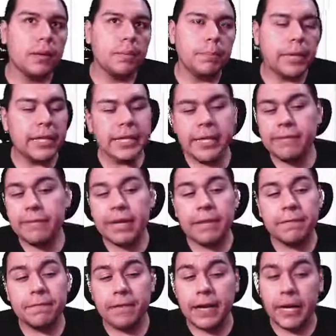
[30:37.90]
Bailey, I've
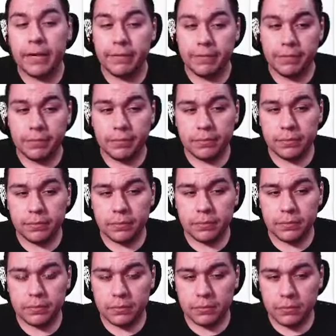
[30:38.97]
got 5.
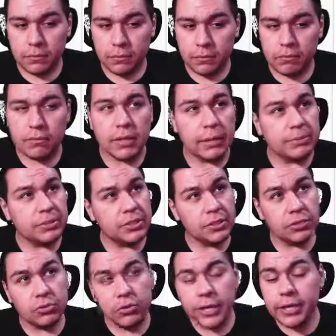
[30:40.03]
I'm still
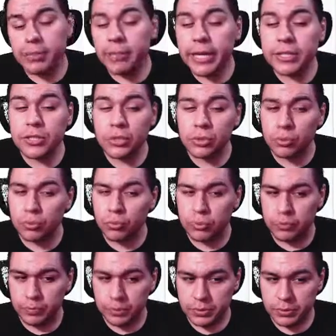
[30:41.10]
trying to make 2
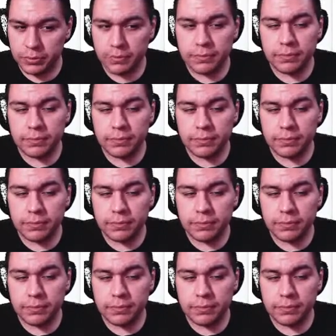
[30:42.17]
groups.